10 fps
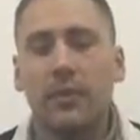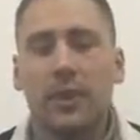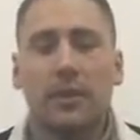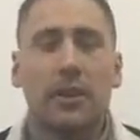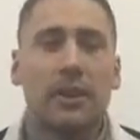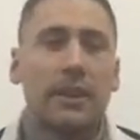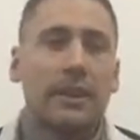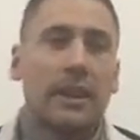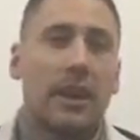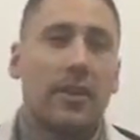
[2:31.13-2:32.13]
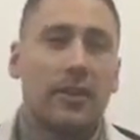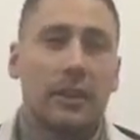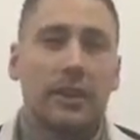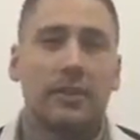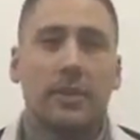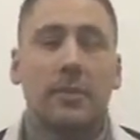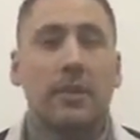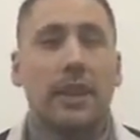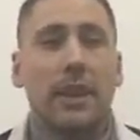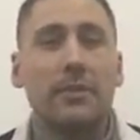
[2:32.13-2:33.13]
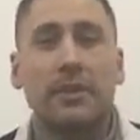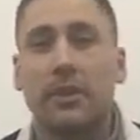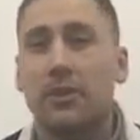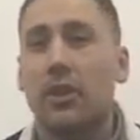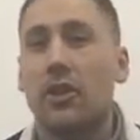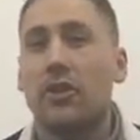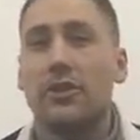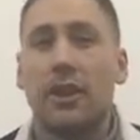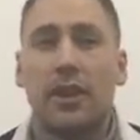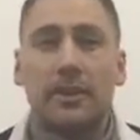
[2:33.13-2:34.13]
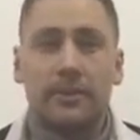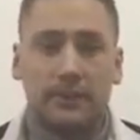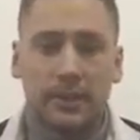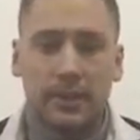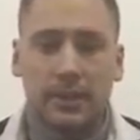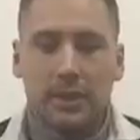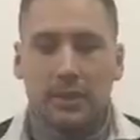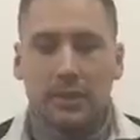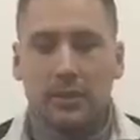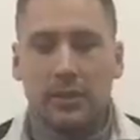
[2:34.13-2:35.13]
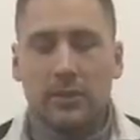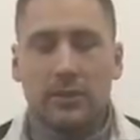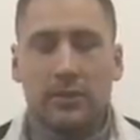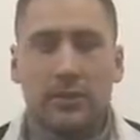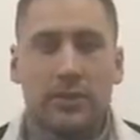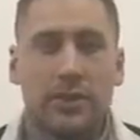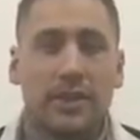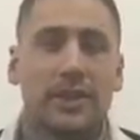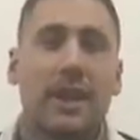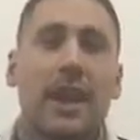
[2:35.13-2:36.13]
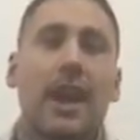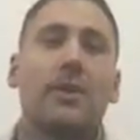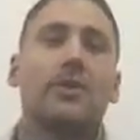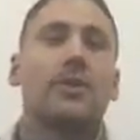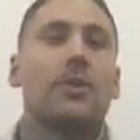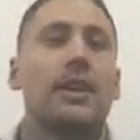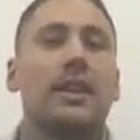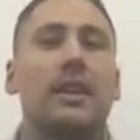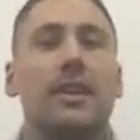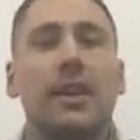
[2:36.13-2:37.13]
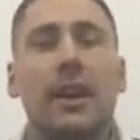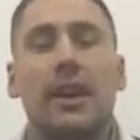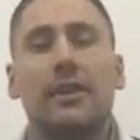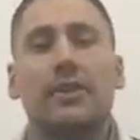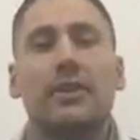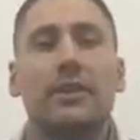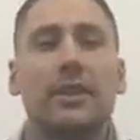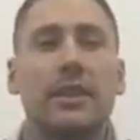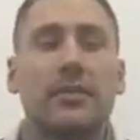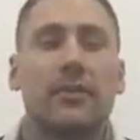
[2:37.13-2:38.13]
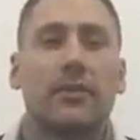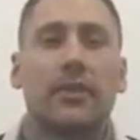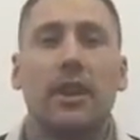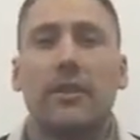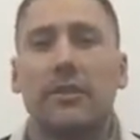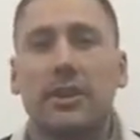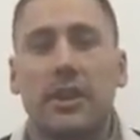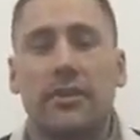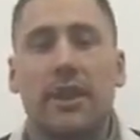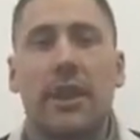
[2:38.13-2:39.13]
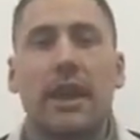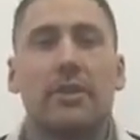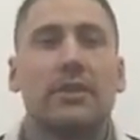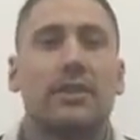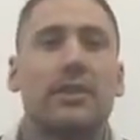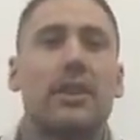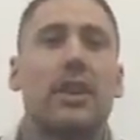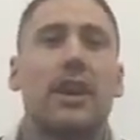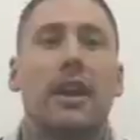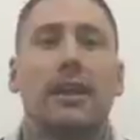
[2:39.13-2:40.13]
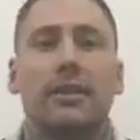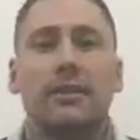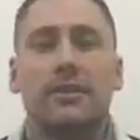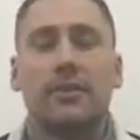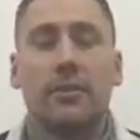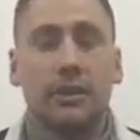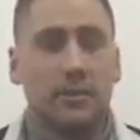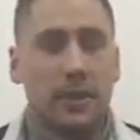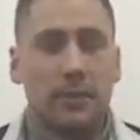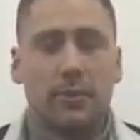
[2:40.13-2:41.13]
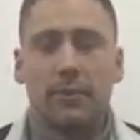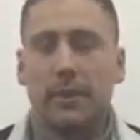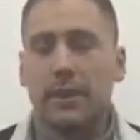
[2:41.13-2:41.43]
People aren't eating healthily. People are claiming that they've got no time. Well, there's 168 hours in a week, and you're asleep for on average 7-8 hours a night for most people.